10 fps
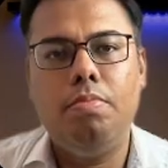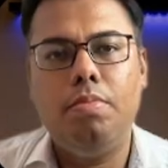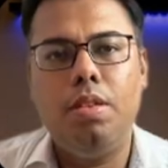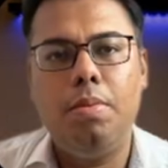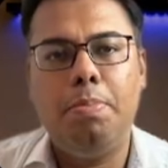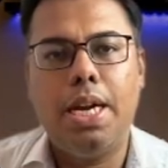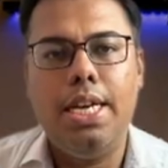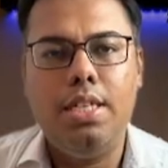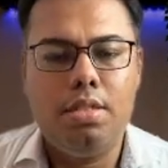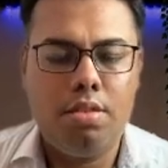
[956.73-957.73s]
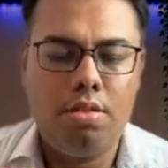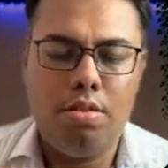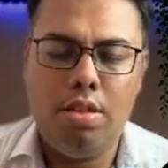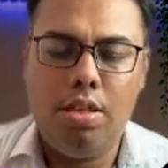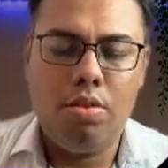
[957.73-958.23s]
the price
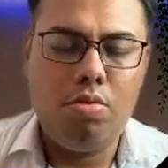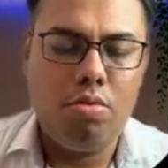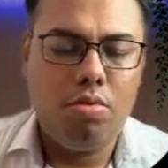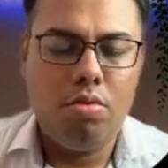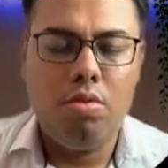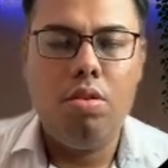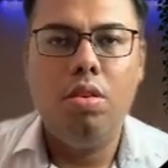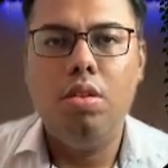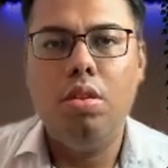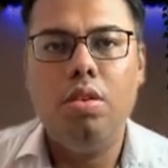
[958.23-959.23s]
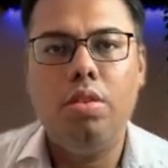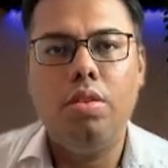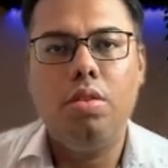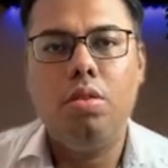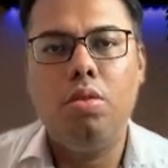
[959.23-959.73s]
into
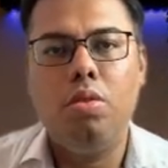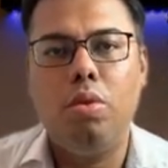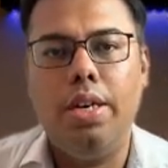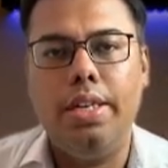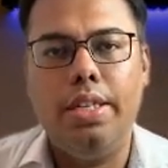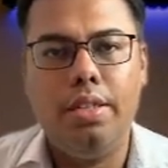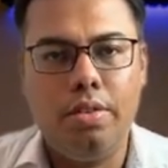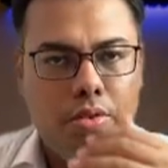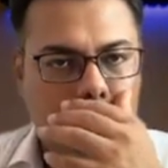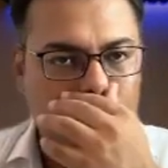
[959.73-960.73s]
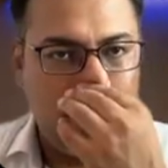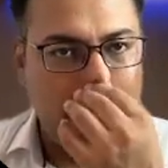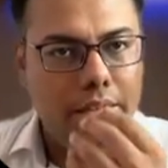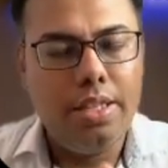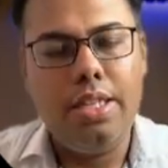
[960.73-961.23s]
quantity. Okay,
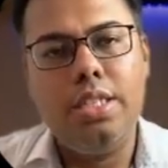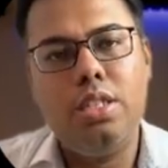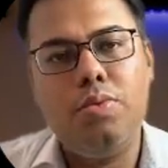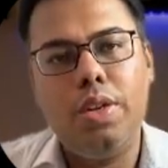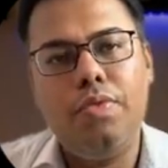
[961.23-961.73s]
this is one